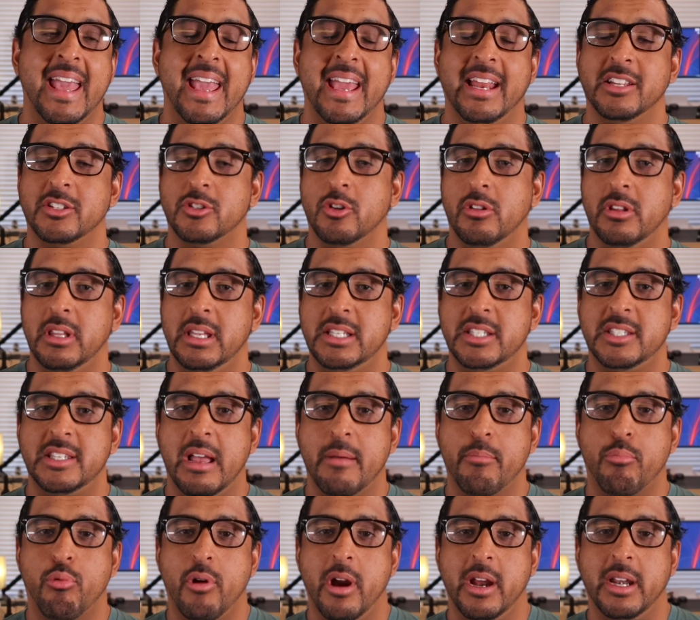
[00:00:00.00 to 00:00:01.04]
it is only
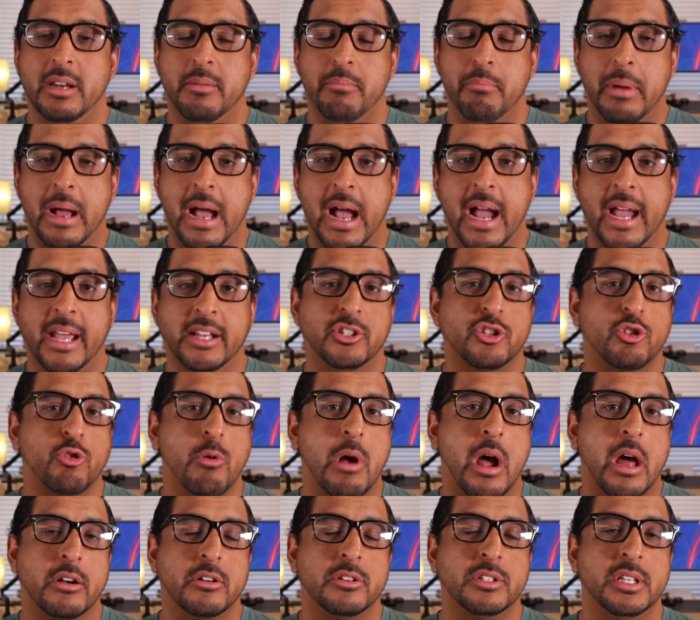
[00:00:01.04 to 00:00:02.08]
separated by
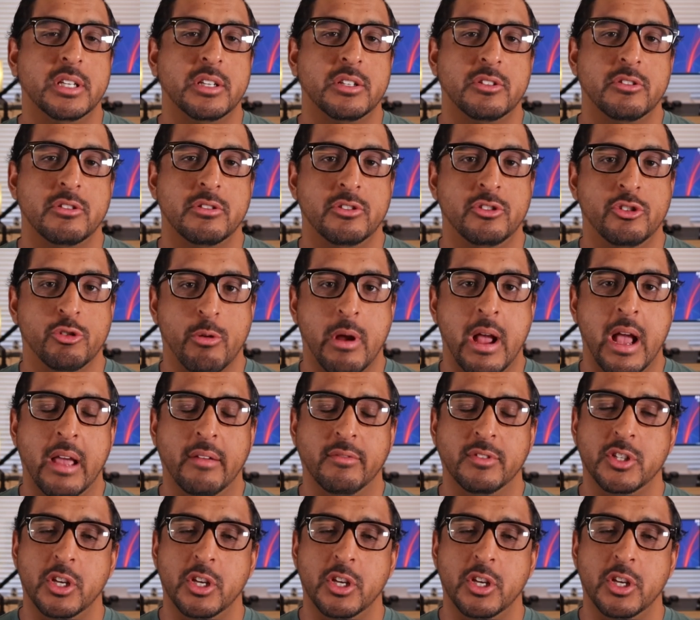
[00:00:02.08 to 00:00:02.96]
Trotter Sisters Drive.